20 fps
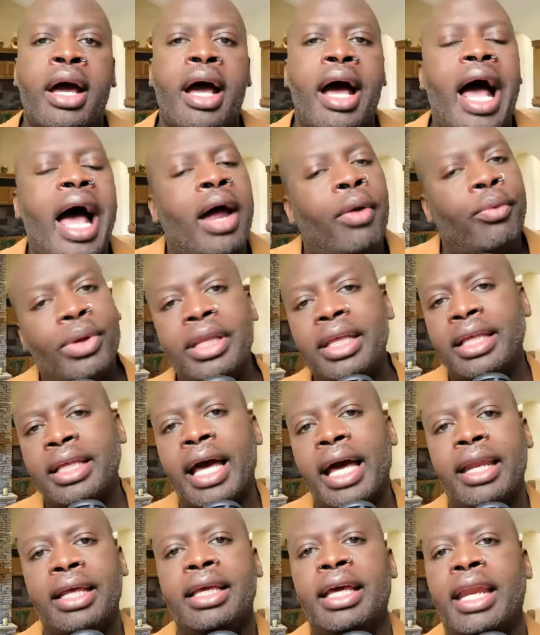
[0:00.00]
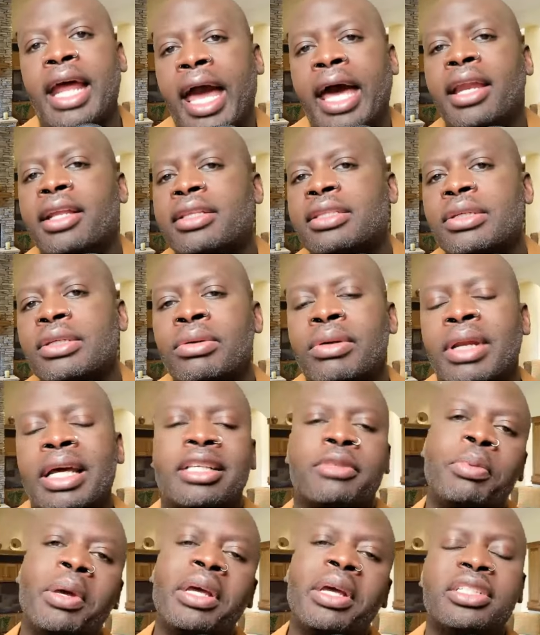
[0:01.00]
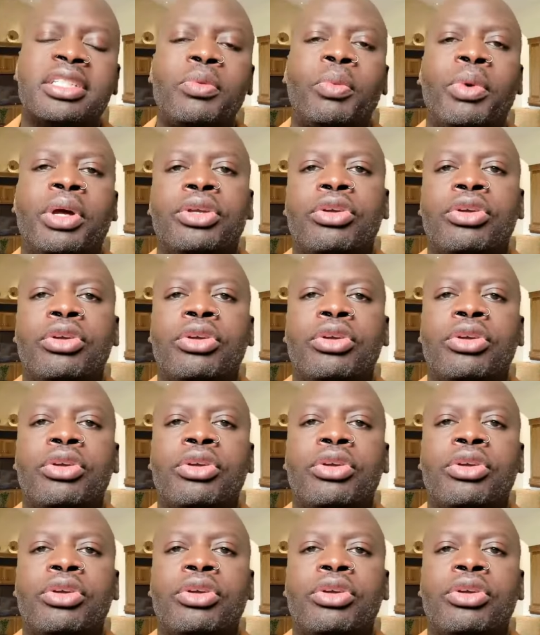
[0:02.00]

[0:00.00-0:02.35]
I really kind of get an attitude, especially when